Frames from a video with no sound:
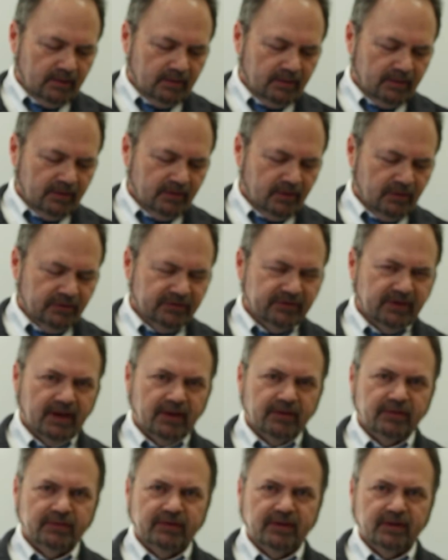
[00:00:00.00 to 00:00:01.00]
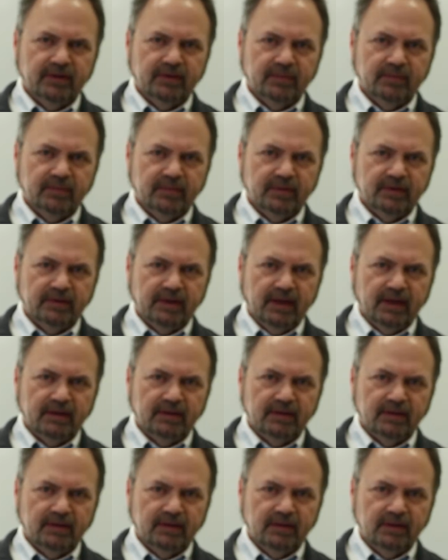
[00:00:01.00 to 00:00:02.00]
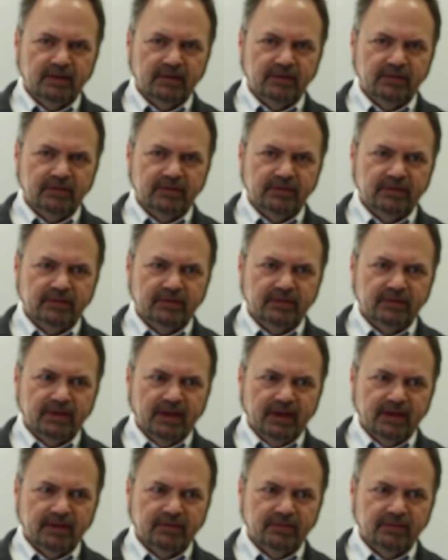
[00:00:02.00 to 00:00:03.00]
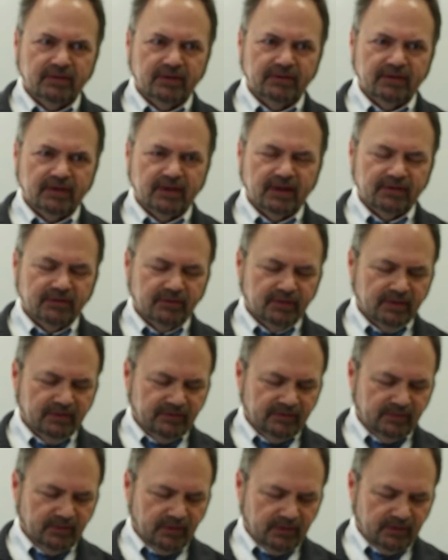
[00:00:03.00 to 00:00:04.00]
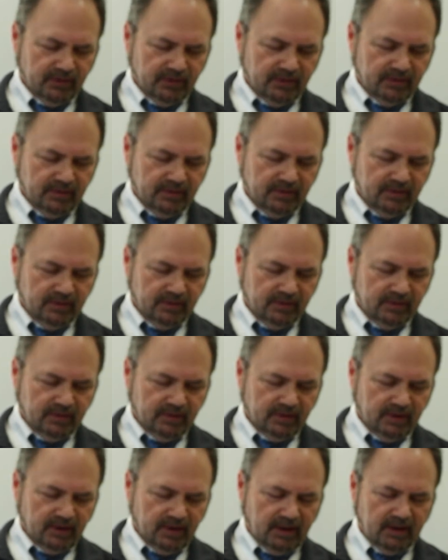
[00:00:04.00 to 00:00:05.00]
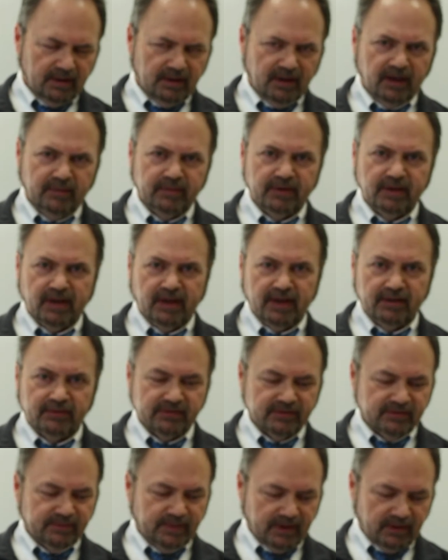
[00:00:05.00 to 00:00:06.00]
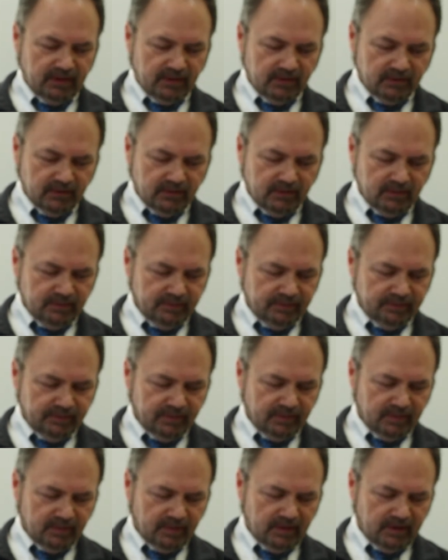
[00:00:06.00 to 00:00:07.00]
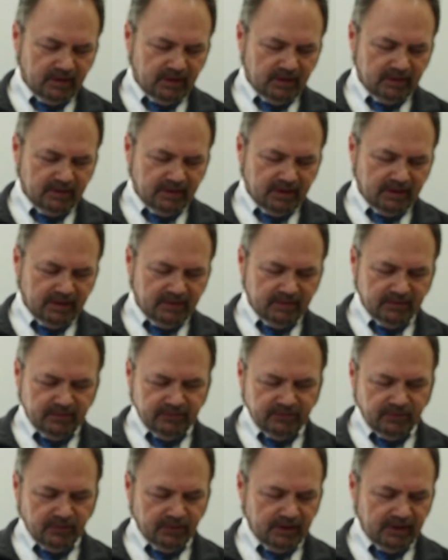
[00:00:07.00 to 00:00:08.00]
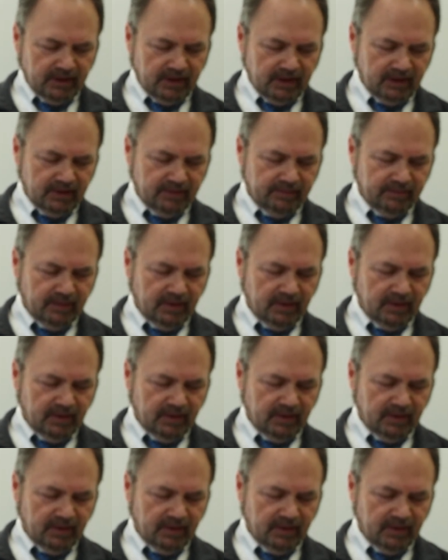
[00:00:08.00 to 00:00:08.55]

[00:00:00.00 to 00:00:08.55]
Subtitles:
The ghost tells him that his death is the consequence of murder. And Hamlet asks, "My uncle?" in line 48.